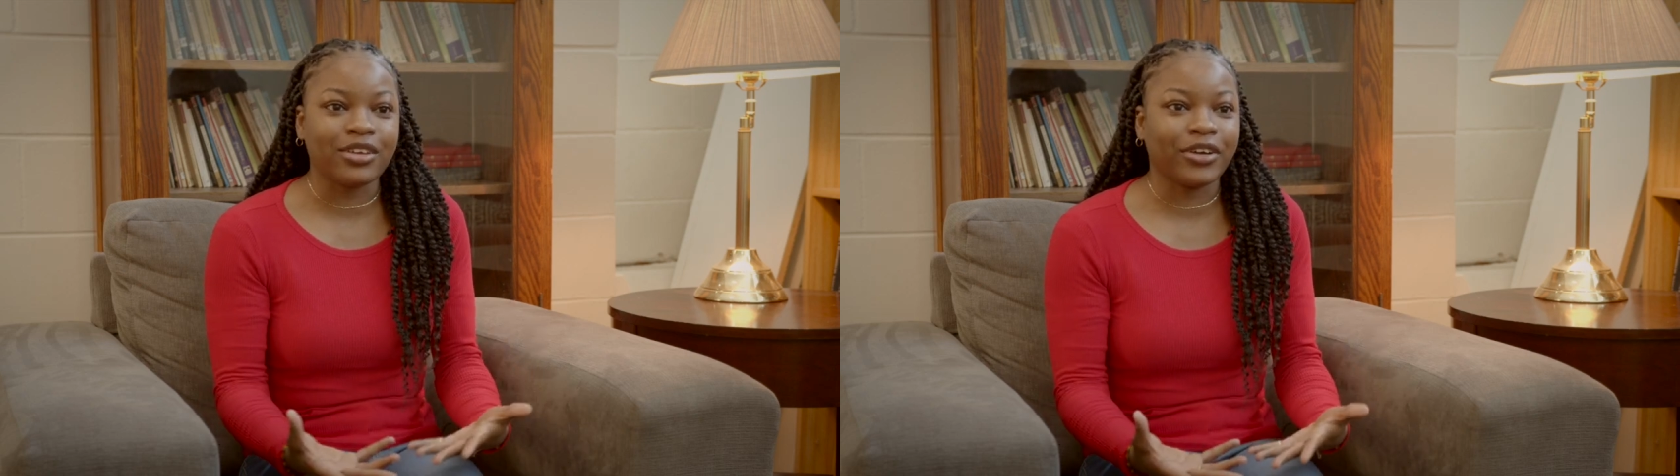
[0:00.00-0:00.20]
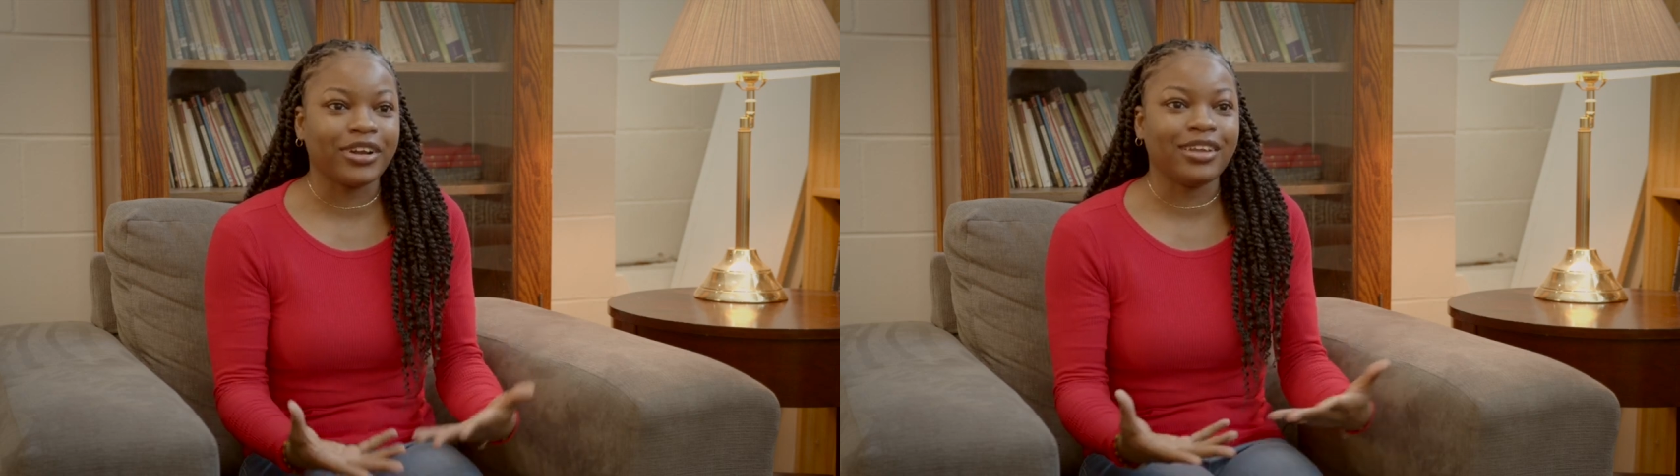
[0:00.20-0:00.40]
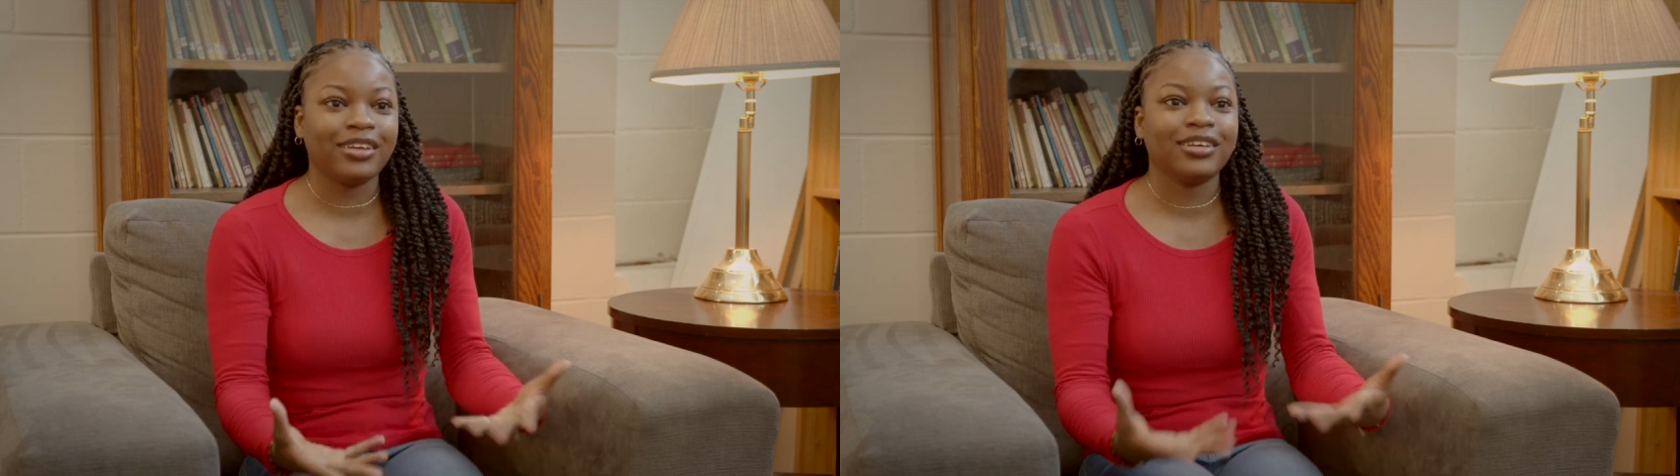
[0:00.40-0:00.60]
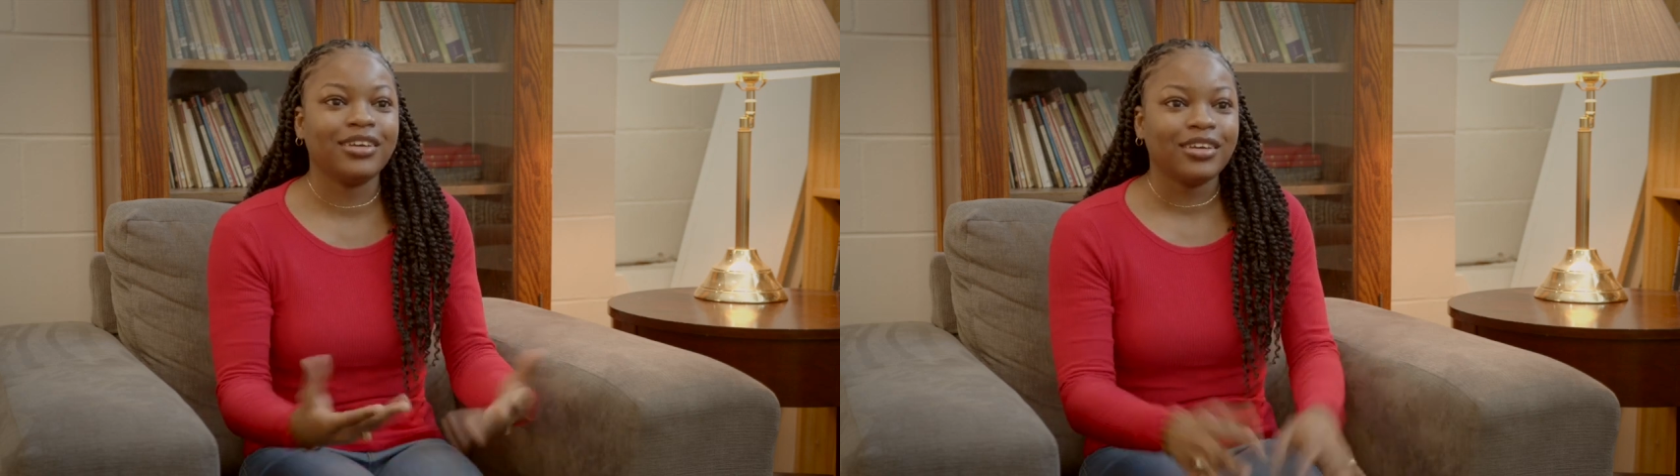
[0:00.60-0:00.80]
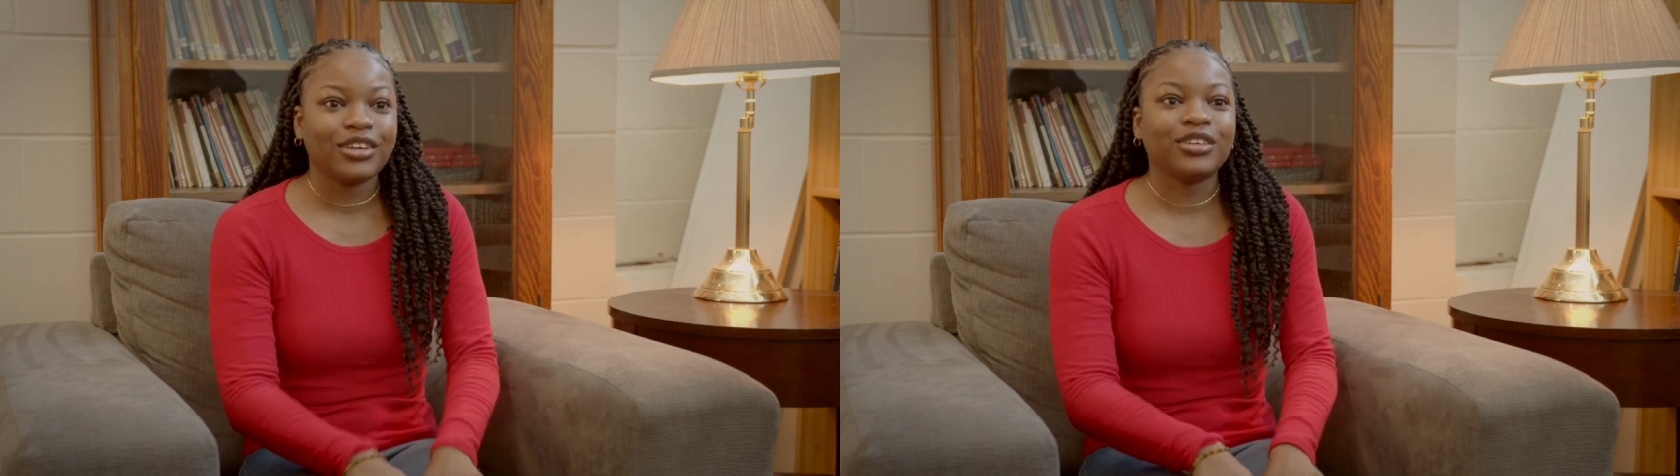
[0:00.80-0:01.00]
or any,
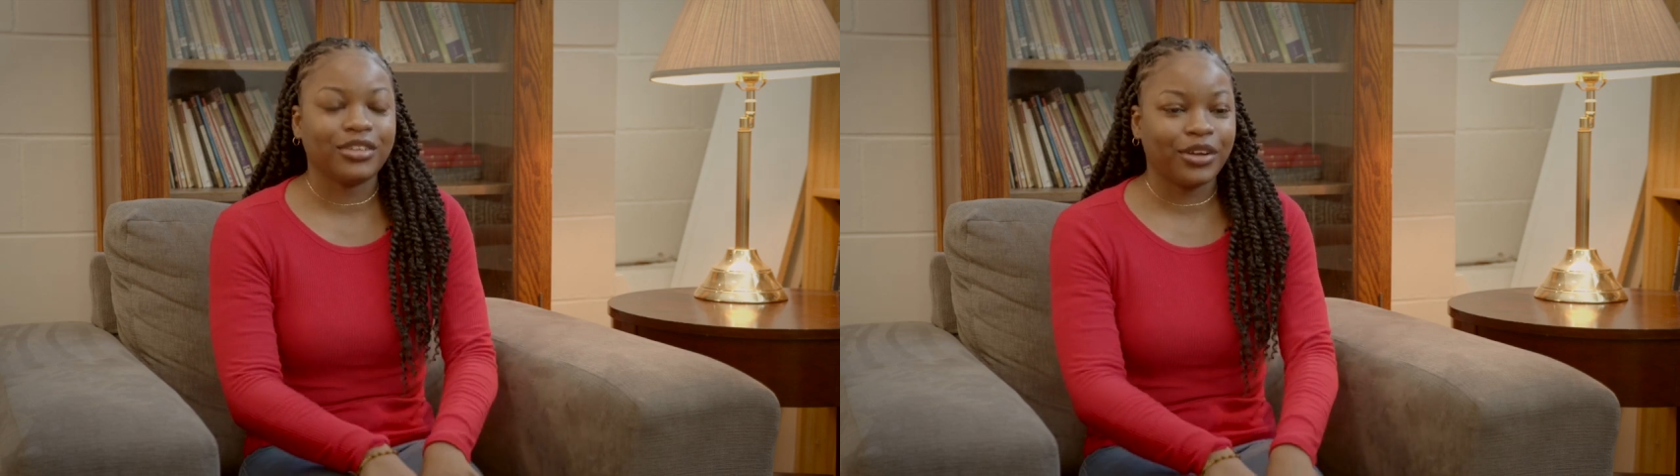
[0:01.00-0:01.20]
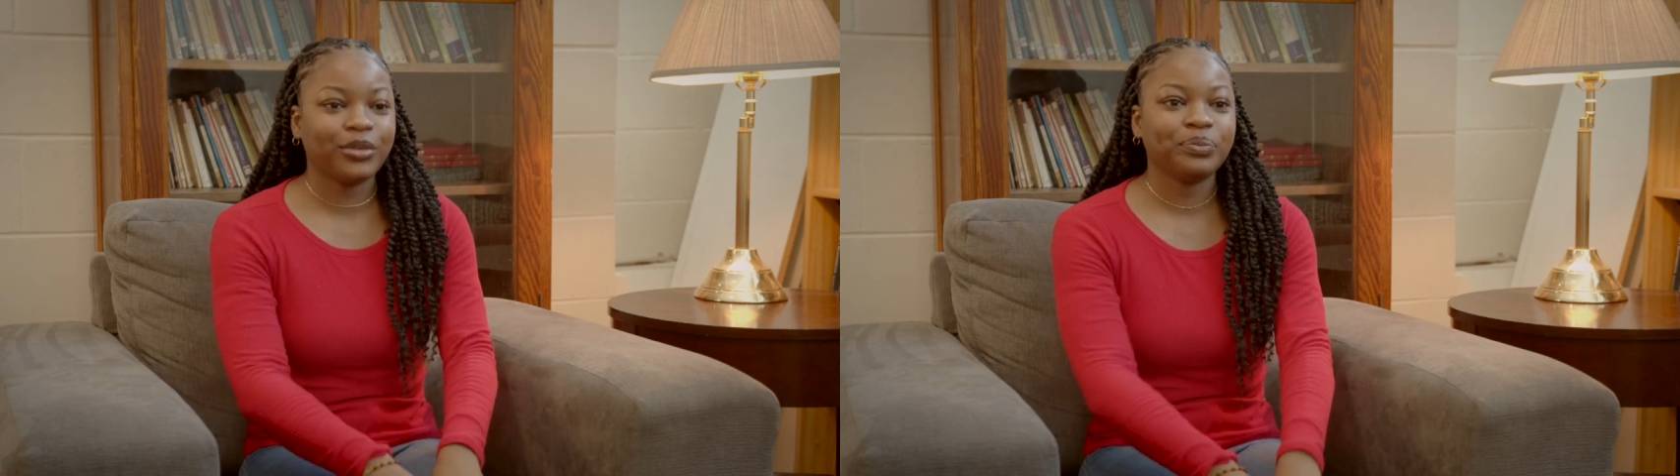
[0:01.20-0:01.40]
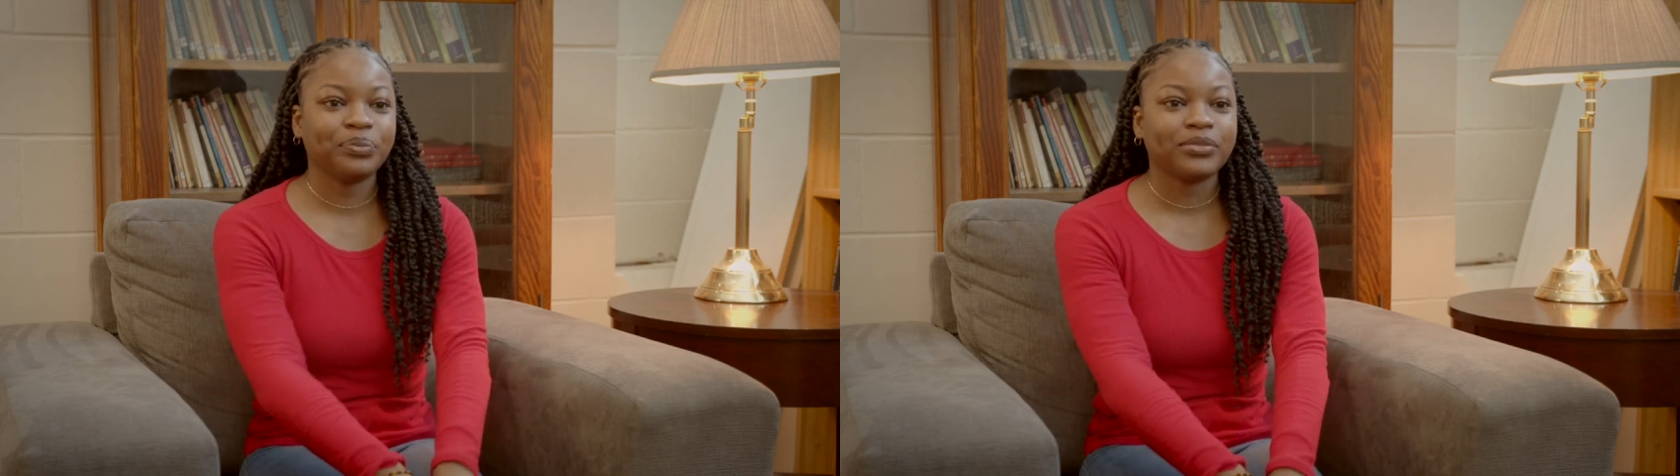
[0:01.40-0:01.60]
you know.